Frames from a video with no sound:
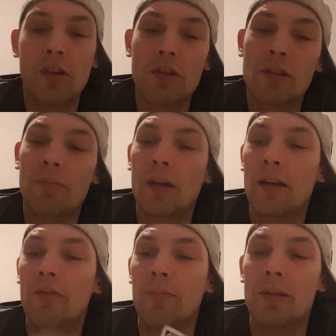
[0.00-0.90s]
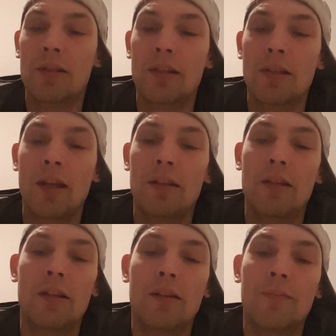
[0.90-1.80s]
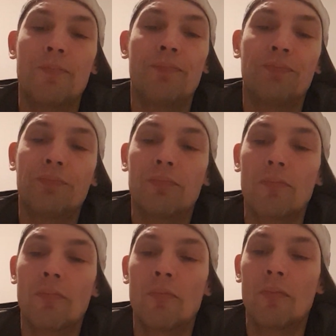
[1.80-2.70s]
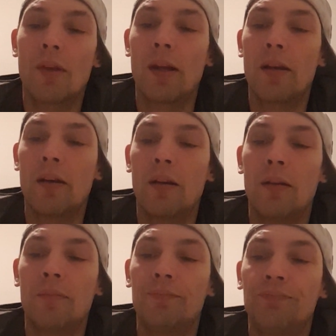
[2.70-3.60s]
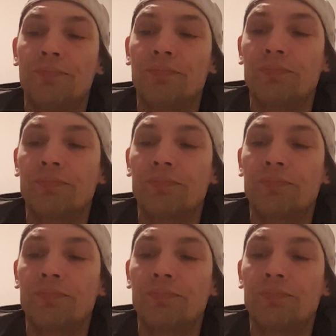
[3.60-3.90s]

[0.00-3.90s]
got some kind of a business idea that um